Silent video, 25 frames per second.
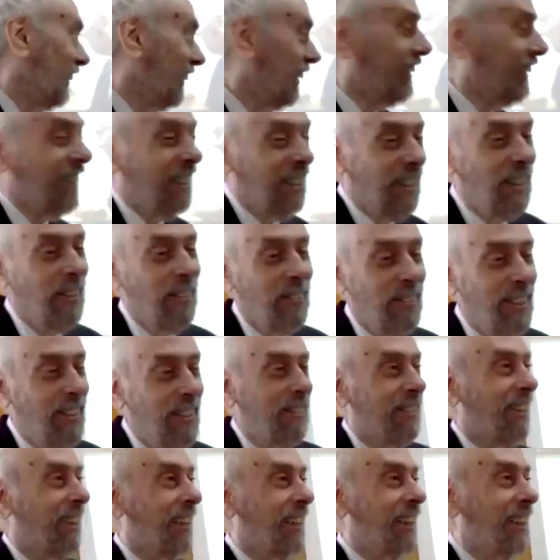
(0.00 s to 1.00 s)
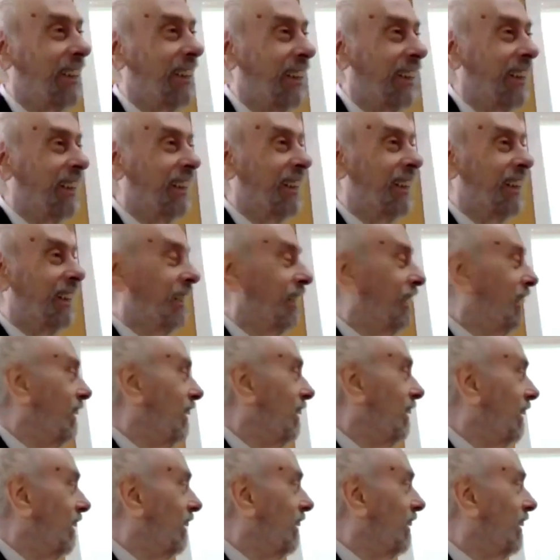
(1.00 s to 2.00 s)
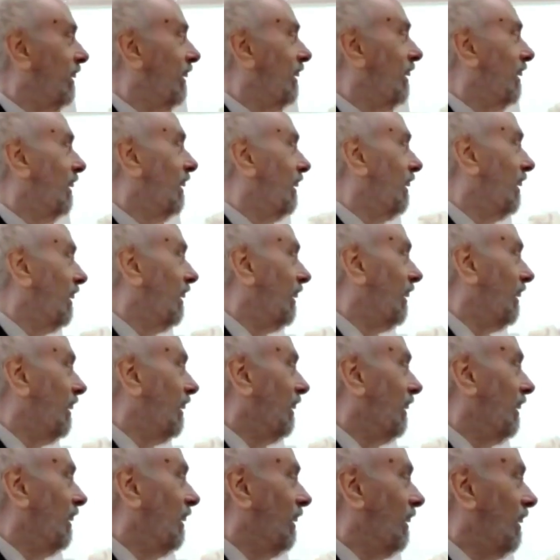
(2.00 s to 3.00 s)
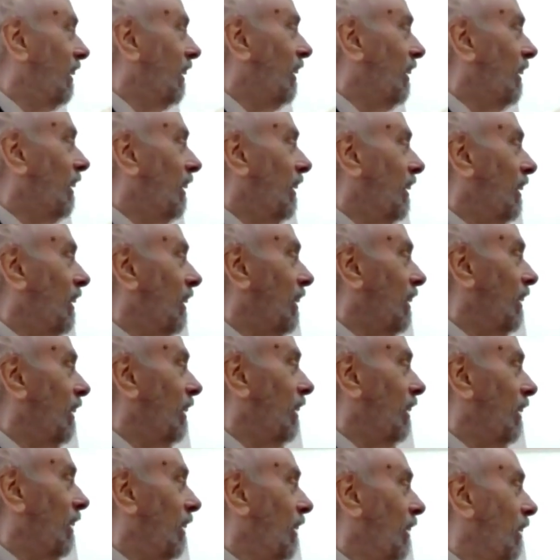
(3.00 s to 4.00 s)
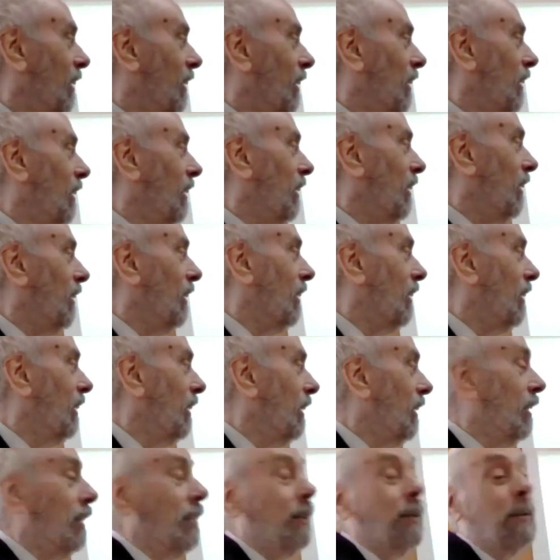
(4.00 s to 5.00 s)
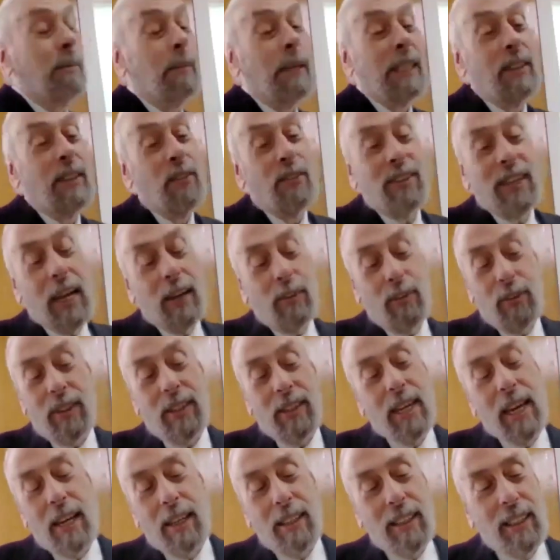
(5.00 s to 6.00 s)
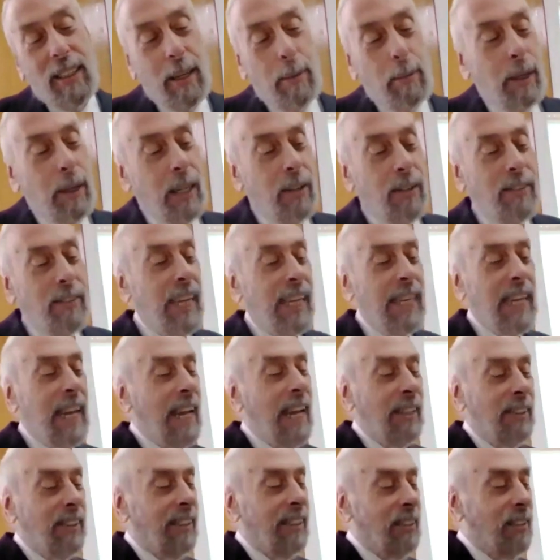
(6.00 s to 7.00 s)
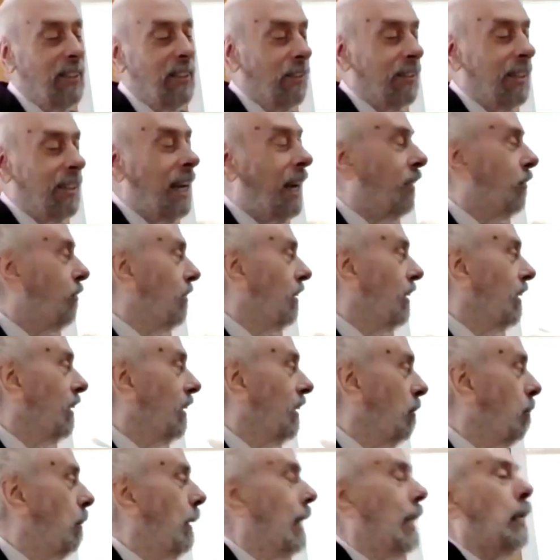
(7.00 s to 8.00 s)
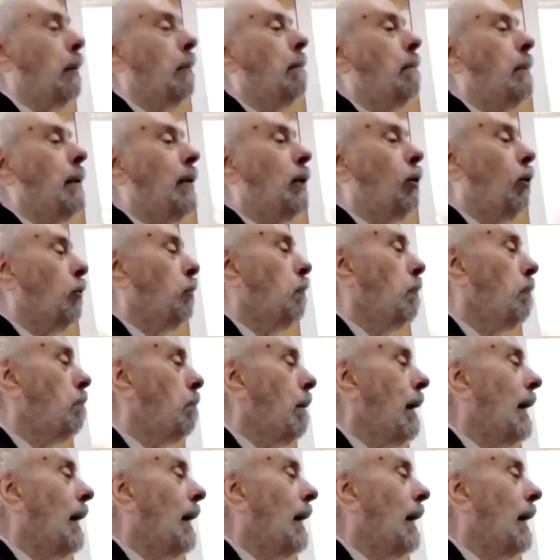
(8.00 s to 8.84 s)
And also maybe the relationship to this disgusting, like swamp, is also kind of a negative connotation. Maybe it's also related to this semantics.